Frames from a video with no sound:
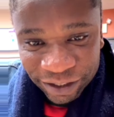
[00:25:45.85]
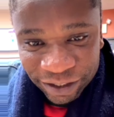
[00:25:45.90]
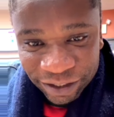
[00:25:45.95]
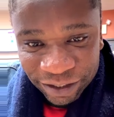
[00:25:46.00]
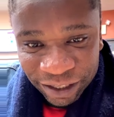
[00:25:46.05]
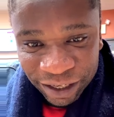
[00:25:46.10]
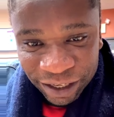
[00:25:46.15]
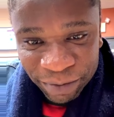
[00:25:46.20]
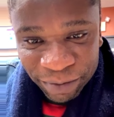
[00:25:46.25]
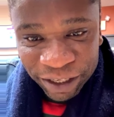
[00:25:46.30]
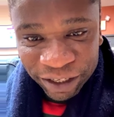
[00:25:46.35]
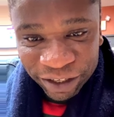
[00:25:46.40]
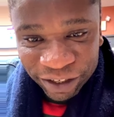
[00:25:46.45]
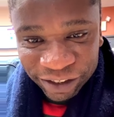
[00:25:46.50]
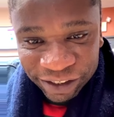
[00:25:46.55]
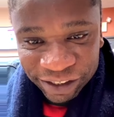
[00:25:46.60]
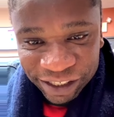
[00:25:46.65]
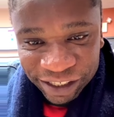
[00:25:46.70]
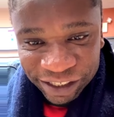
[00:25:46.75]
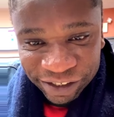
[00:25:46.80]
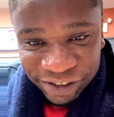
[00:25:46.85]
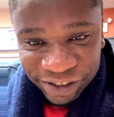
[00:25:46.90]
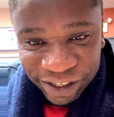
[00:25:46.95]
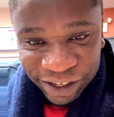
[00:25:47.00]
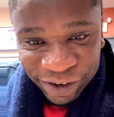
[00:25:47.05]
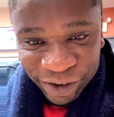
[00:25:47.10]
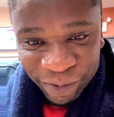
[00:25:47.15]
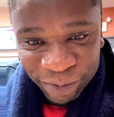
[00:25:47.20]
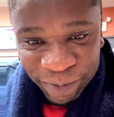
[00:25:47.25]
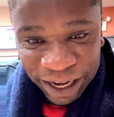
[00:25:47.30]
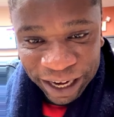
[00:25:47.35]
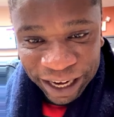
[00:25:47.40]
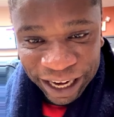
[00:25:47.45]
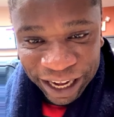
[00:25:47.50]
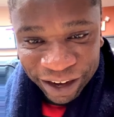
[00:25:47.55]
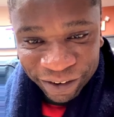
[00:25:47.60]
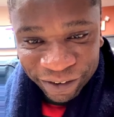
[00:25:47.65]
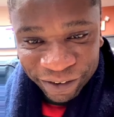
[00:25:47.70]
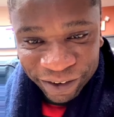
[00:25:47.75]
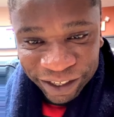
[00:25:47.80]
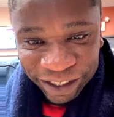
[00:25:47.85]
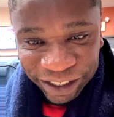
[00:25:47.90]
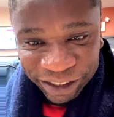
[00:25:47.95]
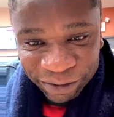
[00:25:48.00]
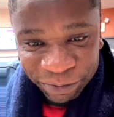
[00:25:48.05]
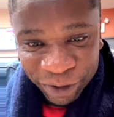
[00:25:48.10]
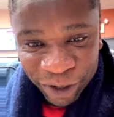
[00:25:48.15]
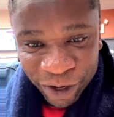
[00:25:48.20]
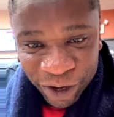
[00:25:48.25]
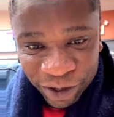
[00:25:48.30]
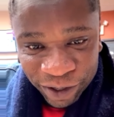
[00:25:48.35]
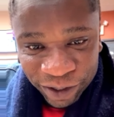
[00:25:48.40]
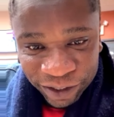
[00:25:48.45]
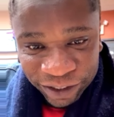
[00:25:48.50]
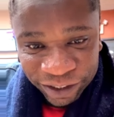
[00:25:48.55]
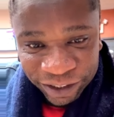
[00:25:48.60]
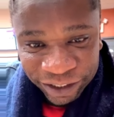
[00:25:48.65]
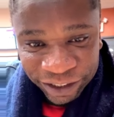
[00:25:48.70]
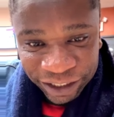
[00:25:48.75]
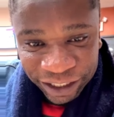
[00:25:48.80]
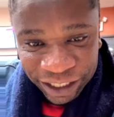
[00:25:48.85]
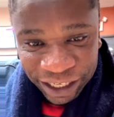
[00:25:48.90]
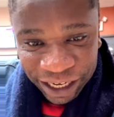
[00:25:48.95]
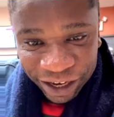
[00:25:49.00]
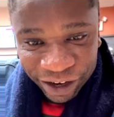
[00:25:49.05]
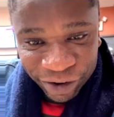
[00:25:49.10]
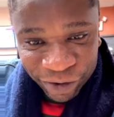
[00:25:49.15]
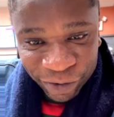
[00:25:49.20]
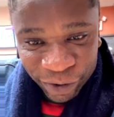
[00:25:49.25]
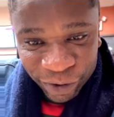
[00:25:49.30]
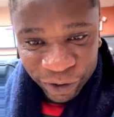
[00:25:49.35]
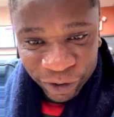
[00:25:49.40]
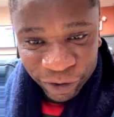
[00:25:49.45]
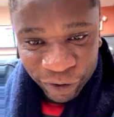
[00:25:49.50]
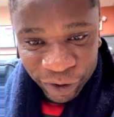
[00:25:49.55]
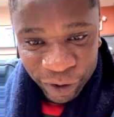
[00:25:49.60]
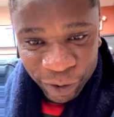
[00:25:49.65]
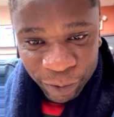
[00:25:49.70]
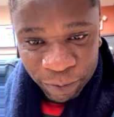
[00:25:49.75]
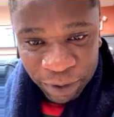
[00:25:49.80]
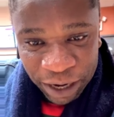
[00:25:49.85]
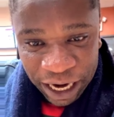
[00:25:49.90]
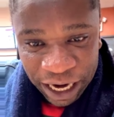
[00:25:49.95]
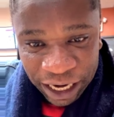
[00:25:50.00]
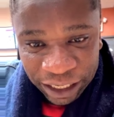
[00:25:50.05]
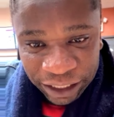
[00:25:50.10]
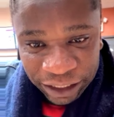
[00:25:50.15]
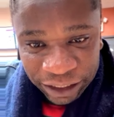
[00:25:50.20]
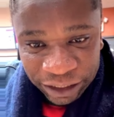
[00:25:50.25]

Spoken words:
Let me concentrate on my language, bro. I don't want to run mad.